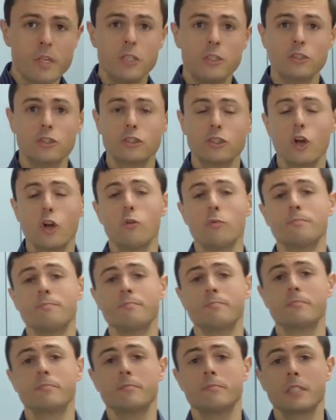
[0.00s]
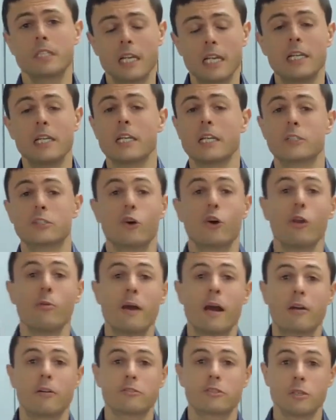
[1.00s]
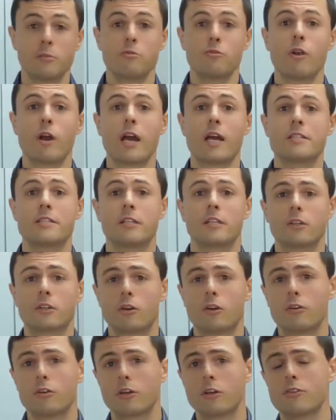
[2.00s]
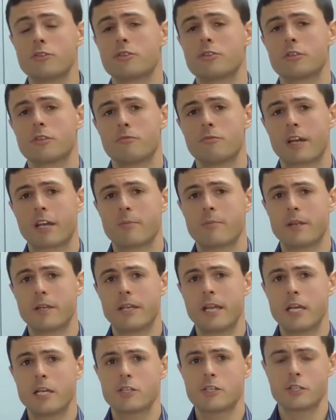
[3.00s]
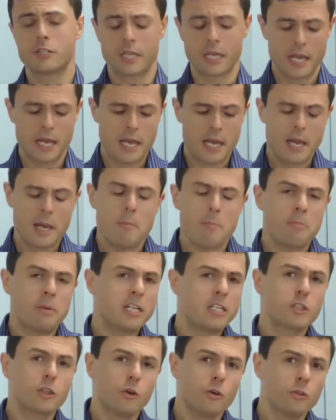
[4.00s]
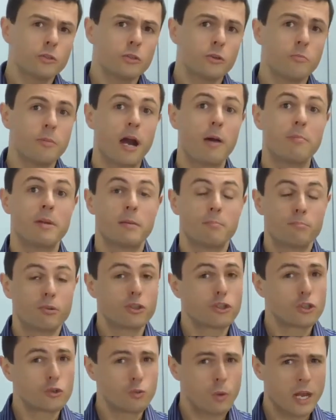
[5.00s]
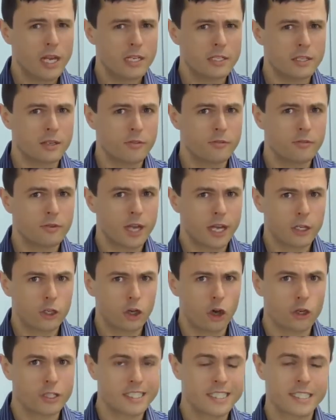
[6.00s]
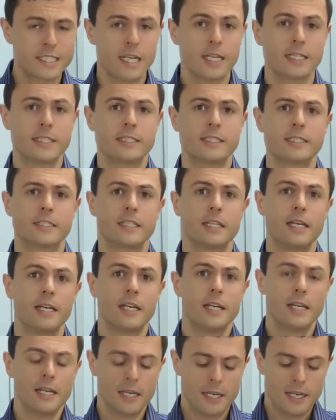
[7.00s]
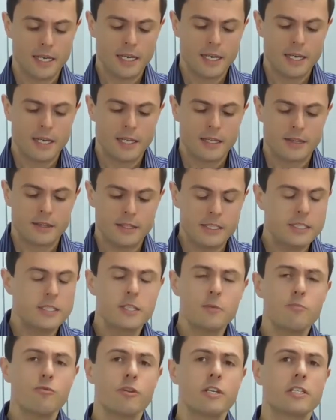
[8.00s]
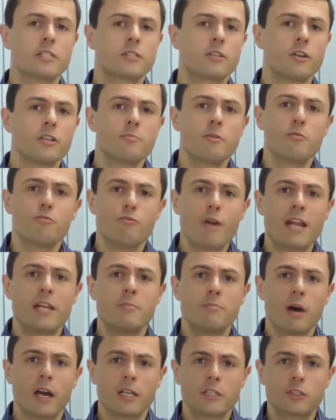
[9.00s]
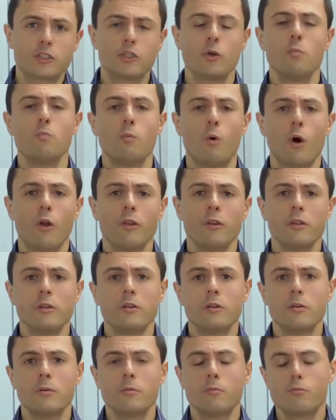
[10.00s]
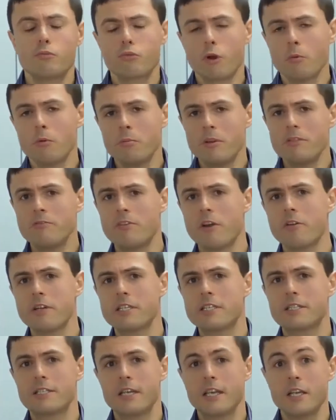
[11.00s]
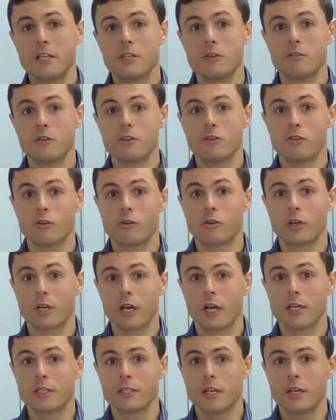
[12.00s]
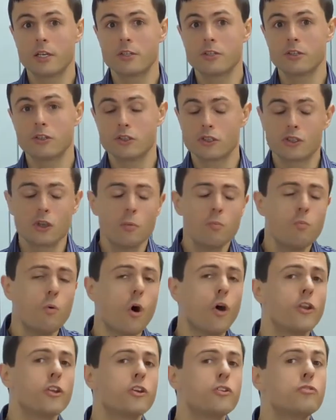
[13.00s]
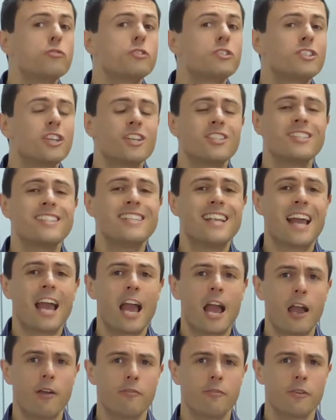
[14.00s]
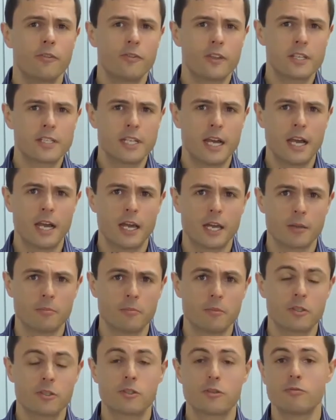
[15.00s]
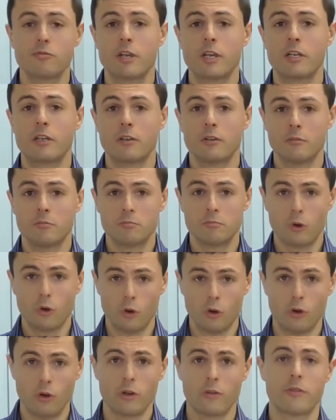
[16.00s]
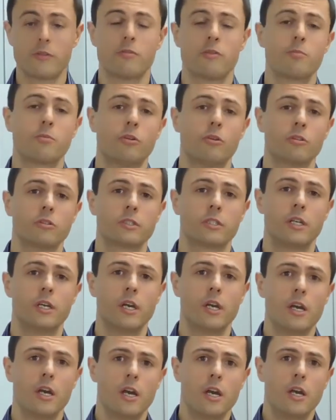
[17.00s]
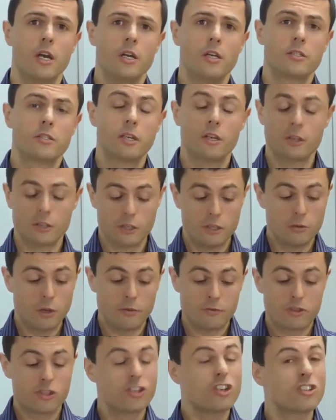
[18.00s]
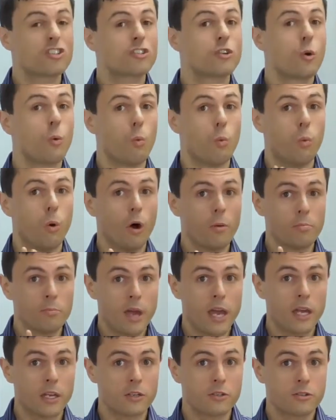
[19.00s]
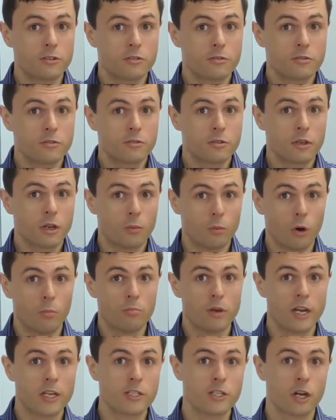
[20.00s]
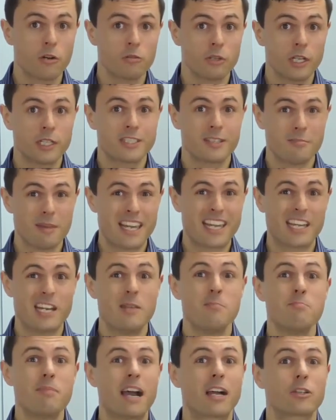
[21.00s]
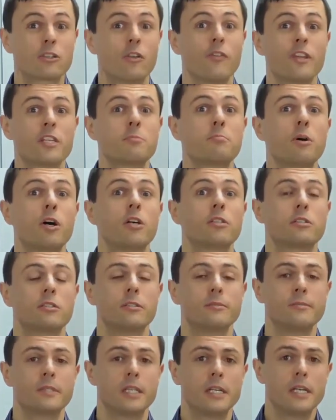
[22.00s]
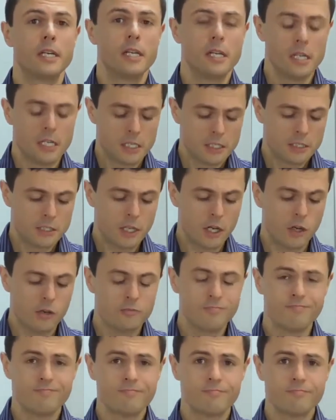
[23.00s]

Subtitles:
So clearly it's all about summarising the conclusions and recommendations, but it's also about being persuasive and concise. This summary is going to be read by someone probably very senior in your organisation, someone who doesn't have the time to read all of the report. So you have just one page, and one page only, to make an impact on this person. So